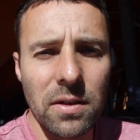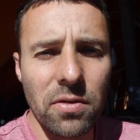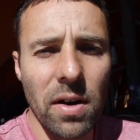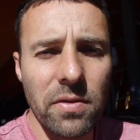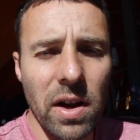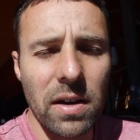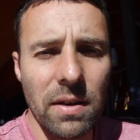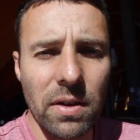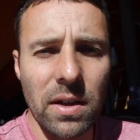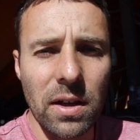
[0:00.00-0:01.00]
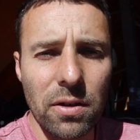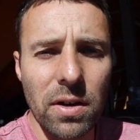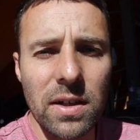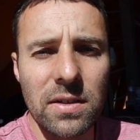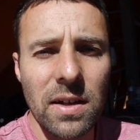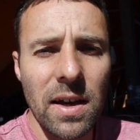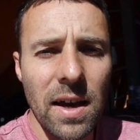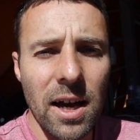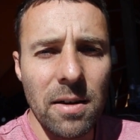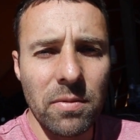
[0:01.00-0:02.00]
the drivetrain and everything are greased
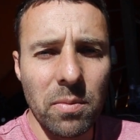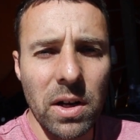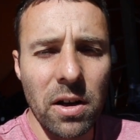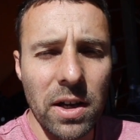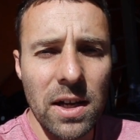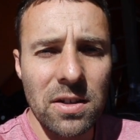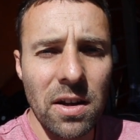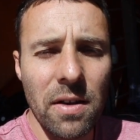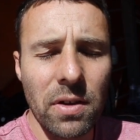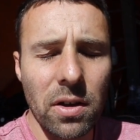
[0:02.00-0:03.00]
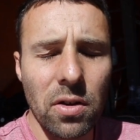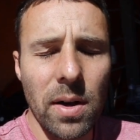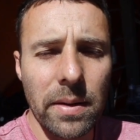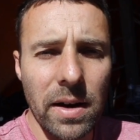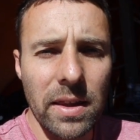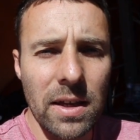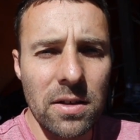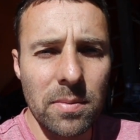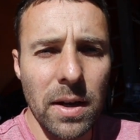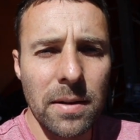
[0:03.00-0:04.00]
um, from one location. You don't have to go climbing around the
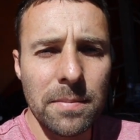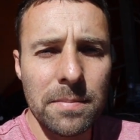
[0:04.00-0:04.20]
engine bay.